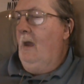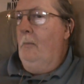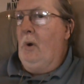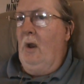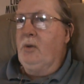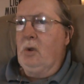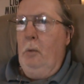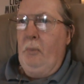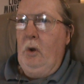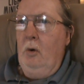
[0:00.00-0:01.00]
plus
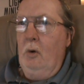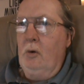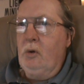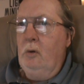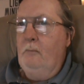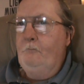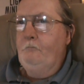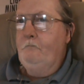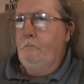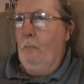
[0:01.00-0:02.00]
computers.
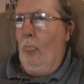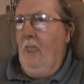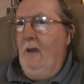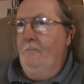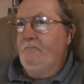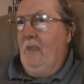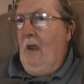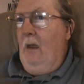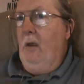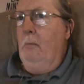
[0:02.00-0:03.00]

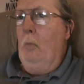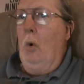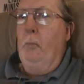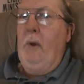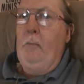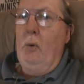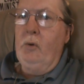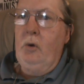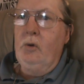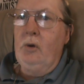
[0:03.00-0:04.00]
I think more people are
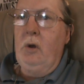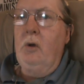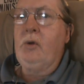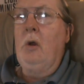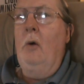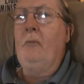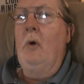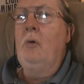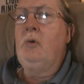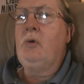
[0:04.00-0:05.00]
using their cell
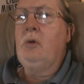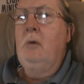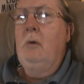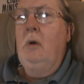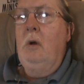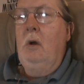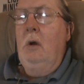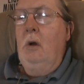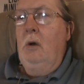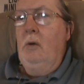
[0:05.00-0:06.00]
phones
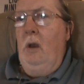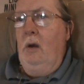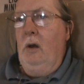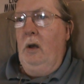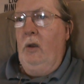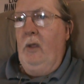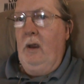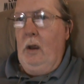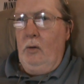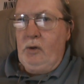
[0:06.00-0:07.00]
than
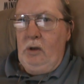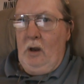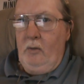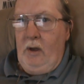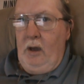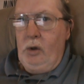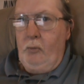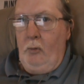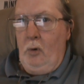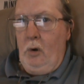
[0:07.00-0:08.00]
anything else nowadays
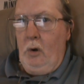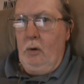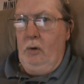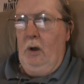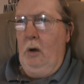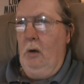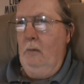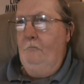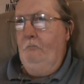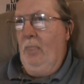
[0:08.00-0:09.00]
for their
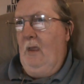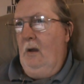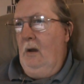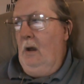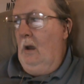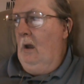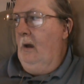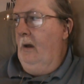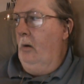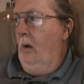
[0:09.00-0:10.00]

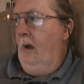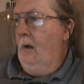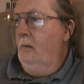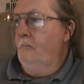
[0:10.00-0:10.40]
internet.